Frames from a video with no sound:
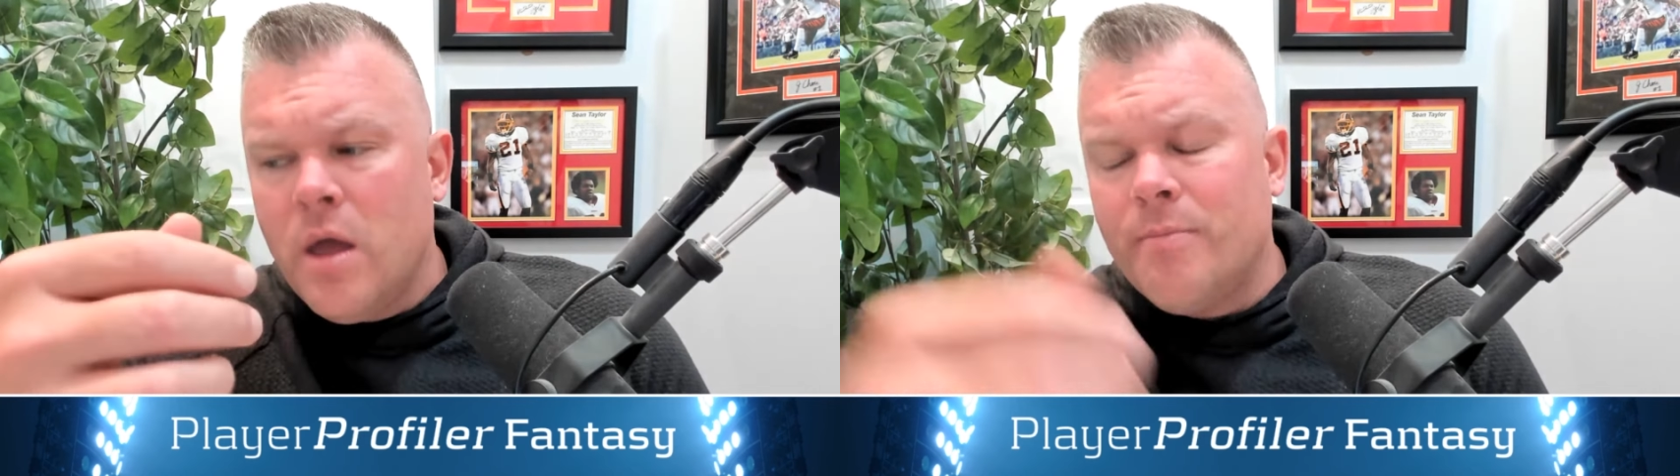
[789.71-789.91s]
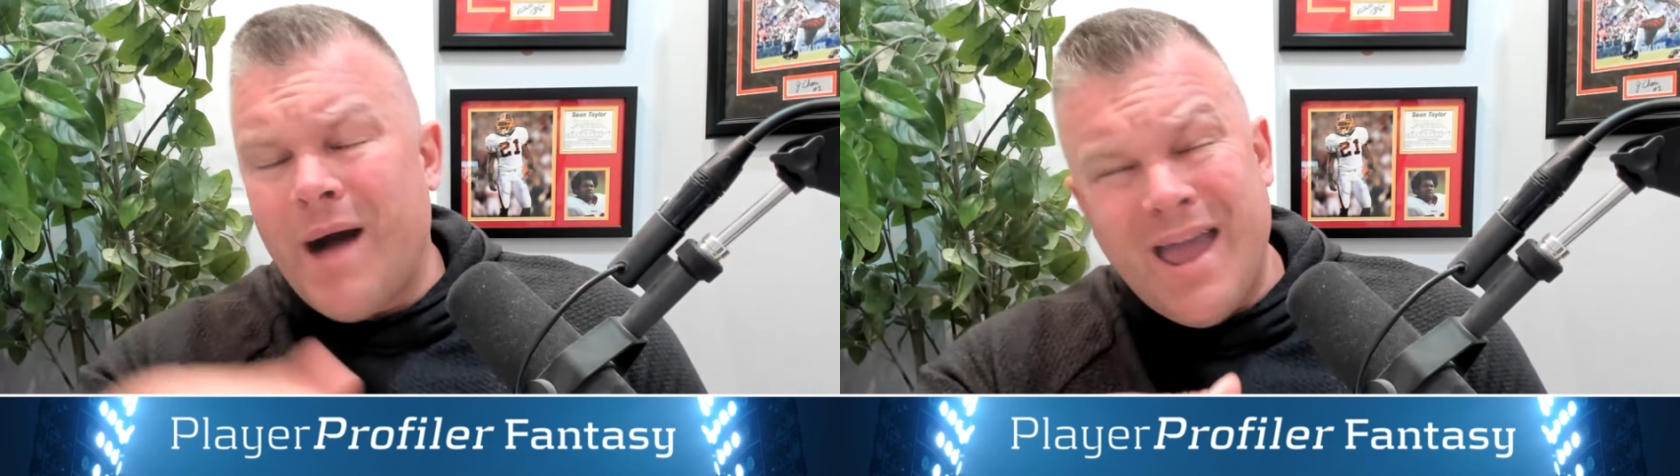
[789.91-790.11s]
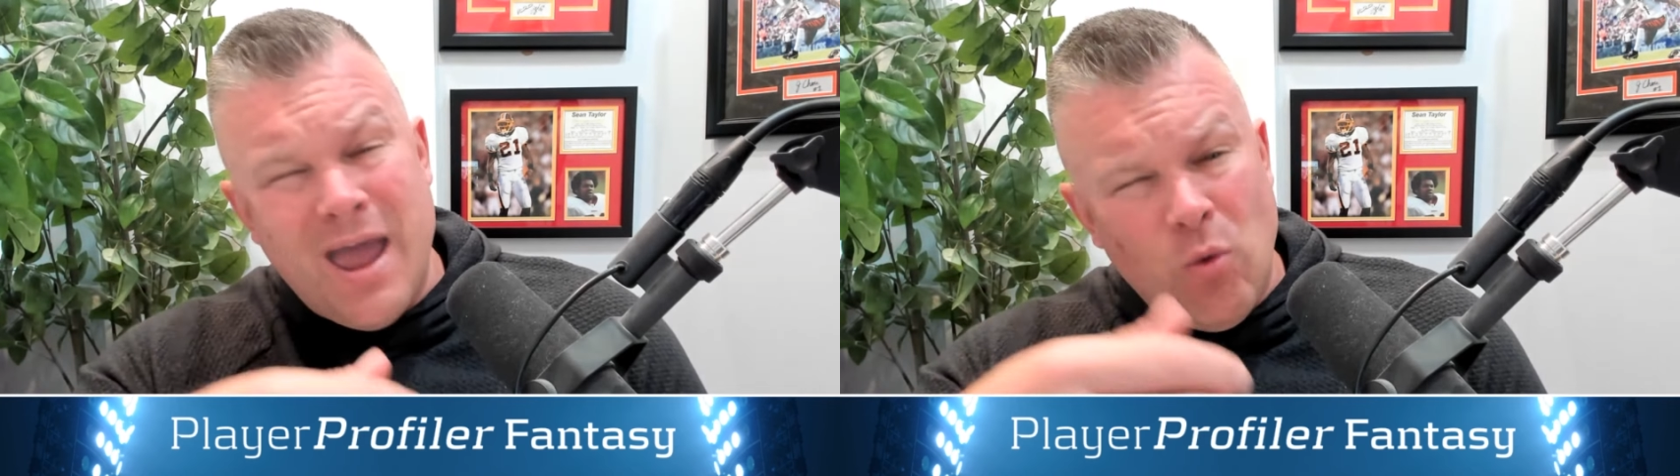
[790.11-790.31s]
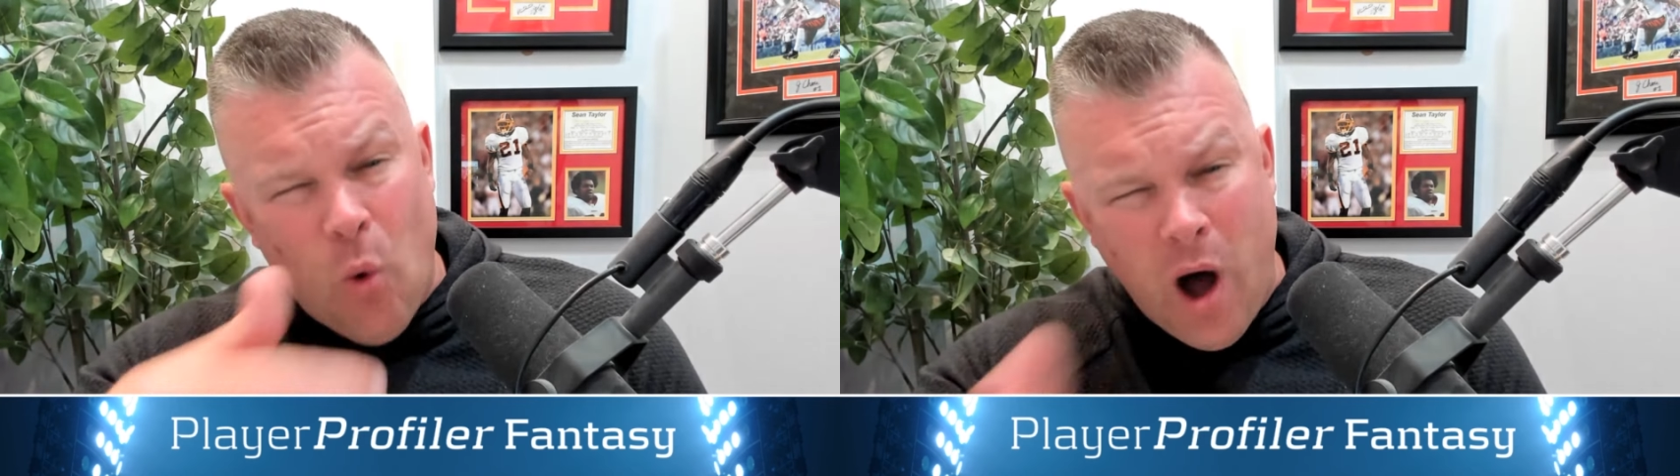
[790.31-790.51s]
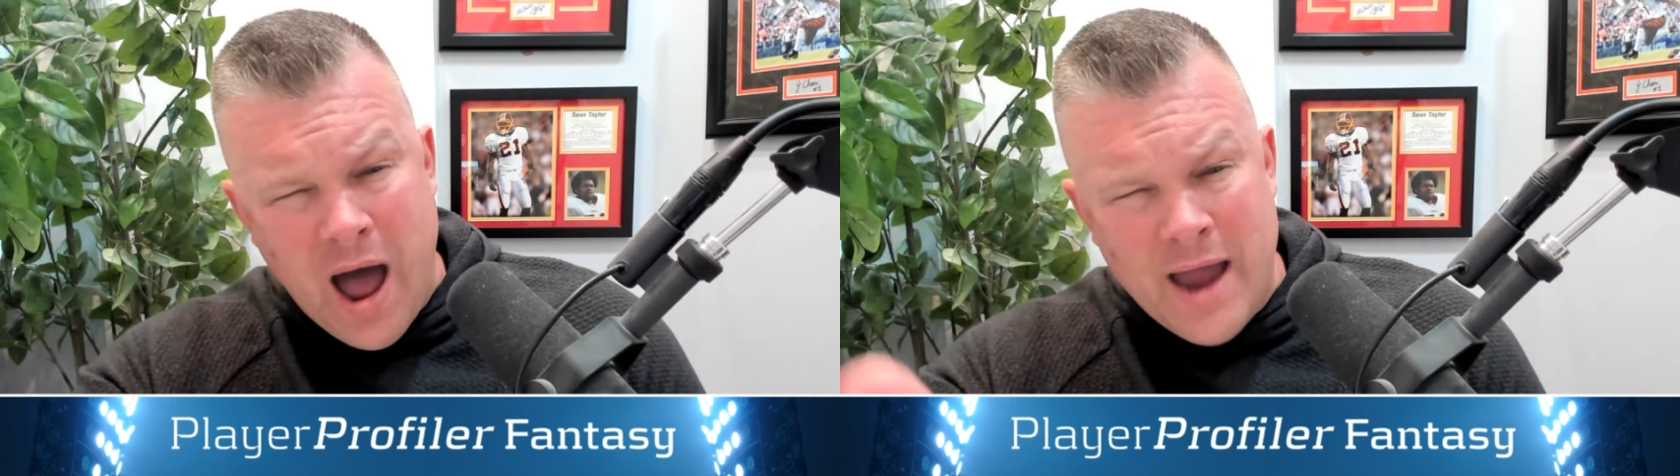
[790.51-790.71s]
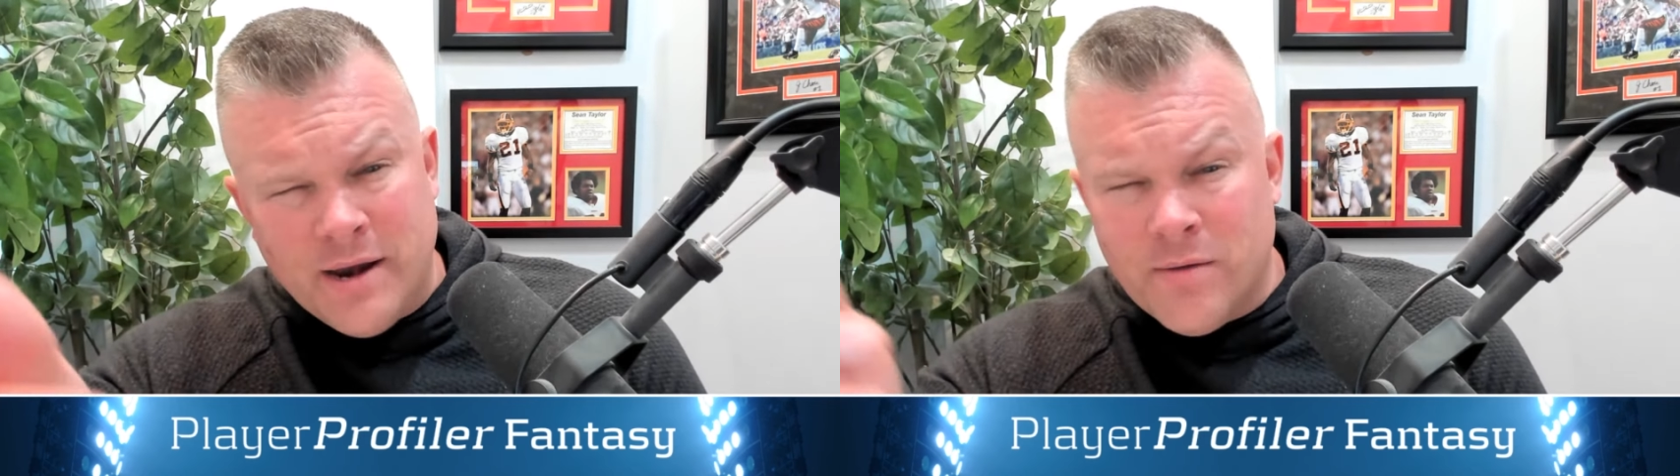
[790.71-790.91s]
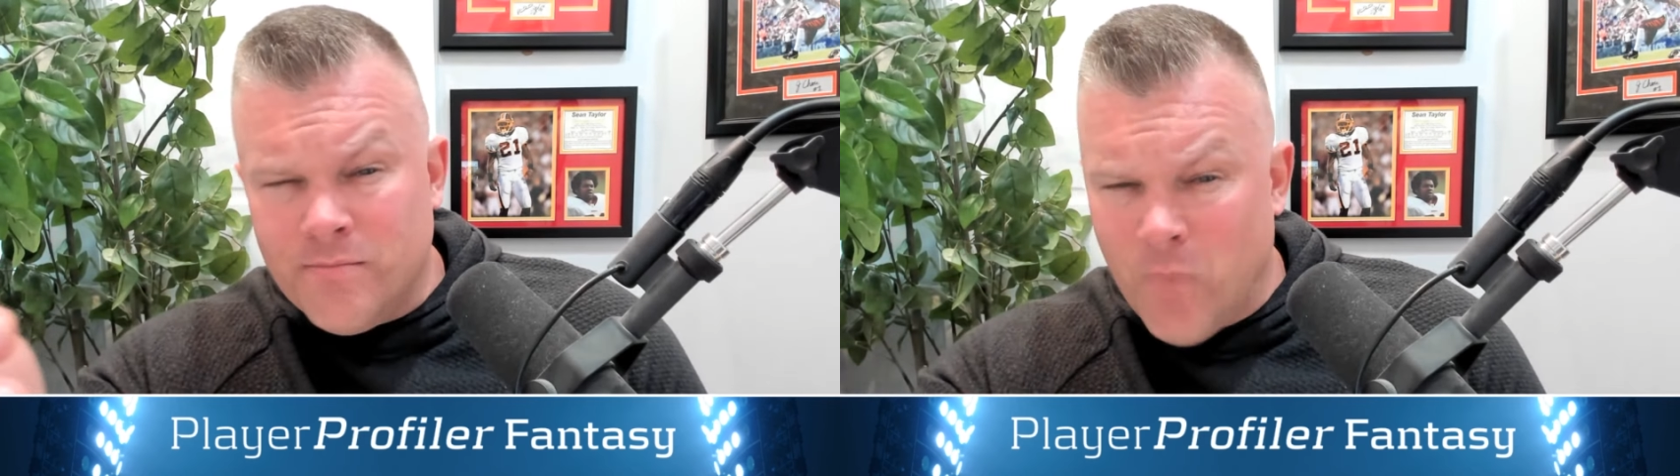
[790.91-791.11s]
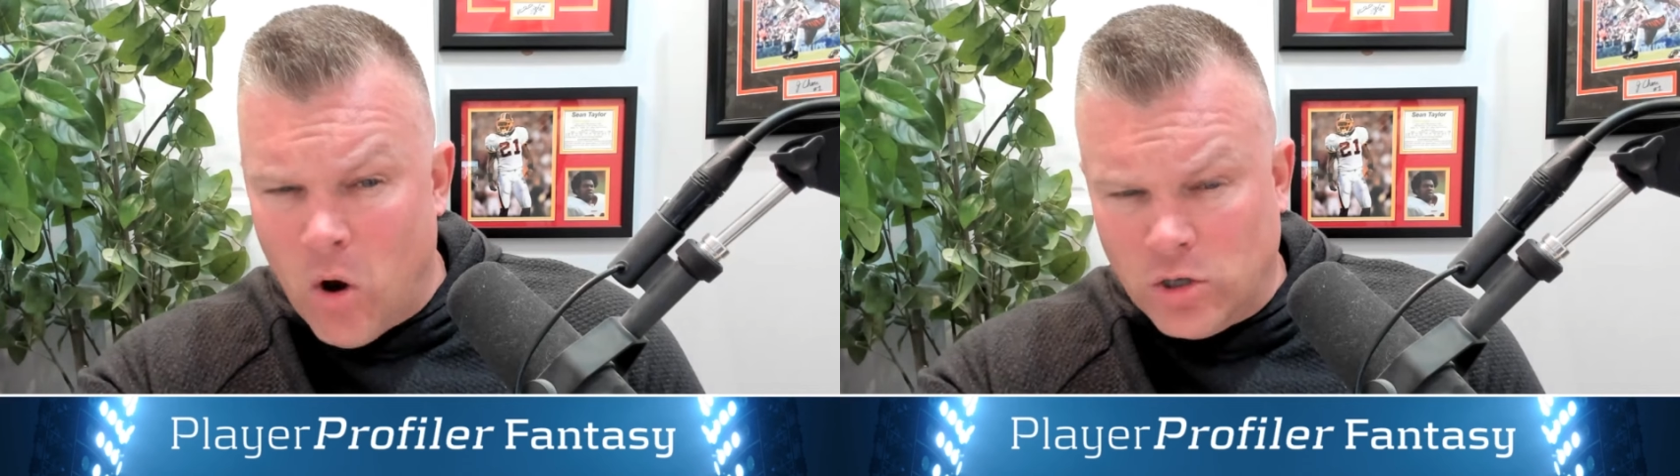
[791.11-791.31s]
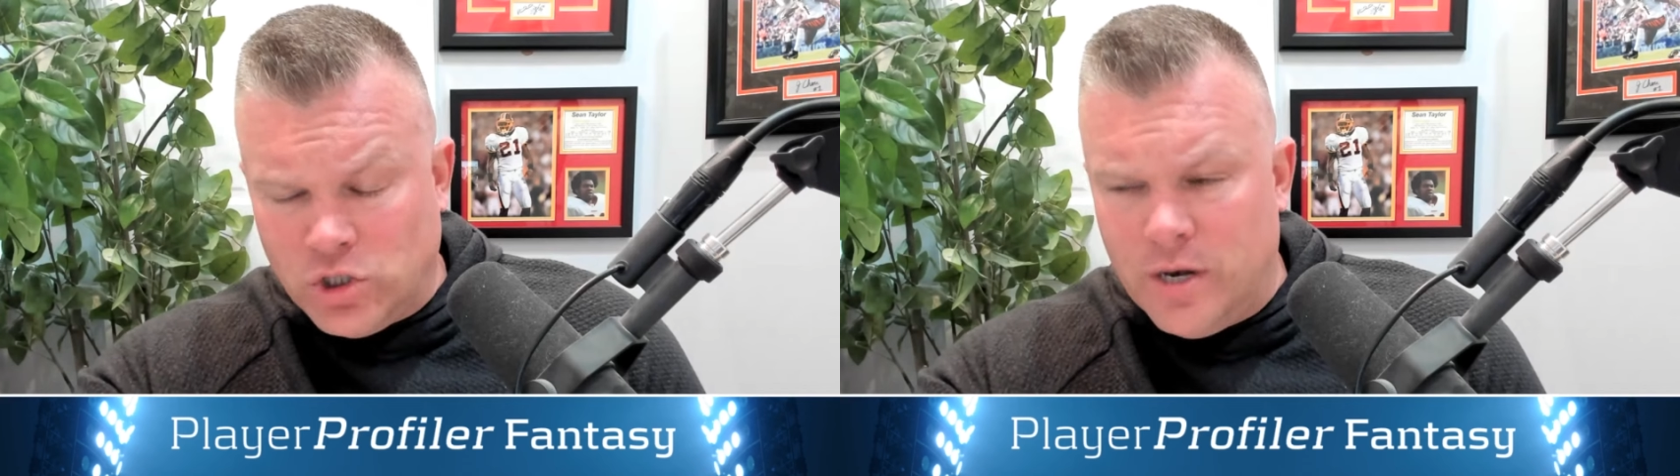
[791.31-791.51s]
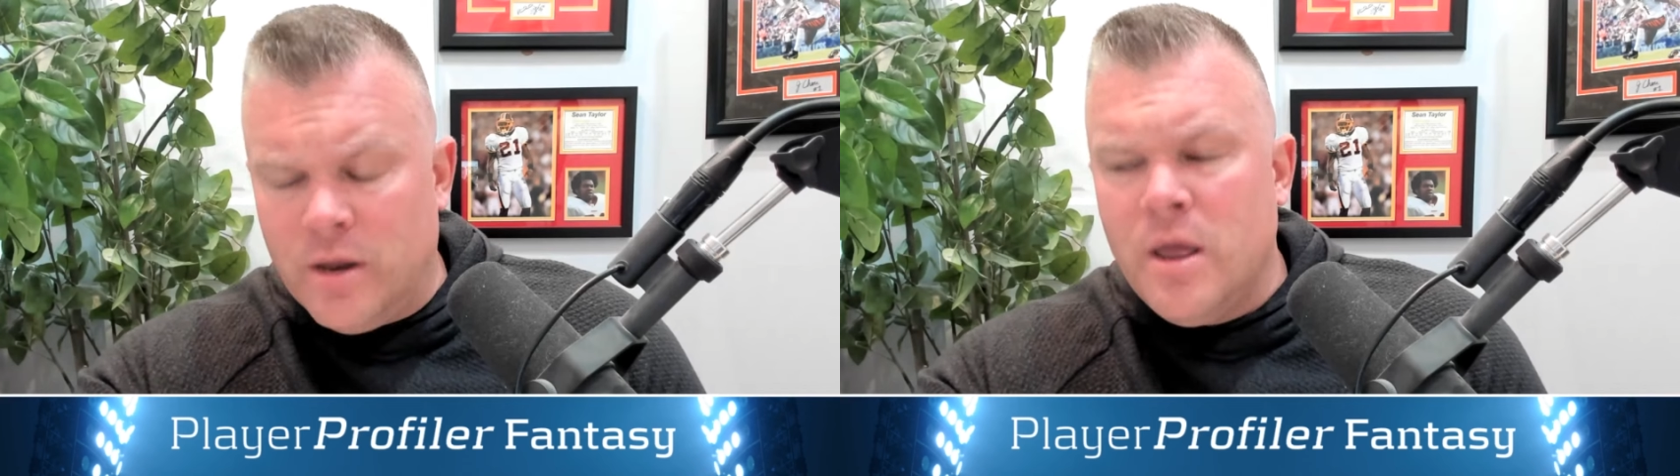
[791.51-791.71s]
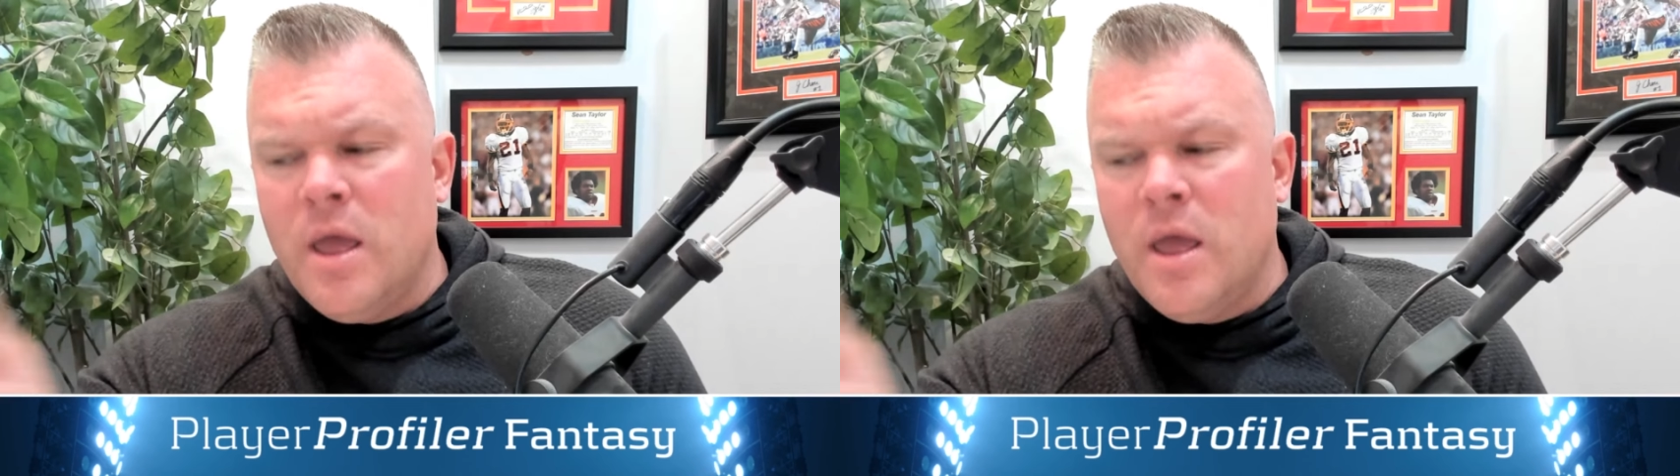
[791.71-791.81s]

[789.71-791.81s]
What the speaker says: by a wide margin.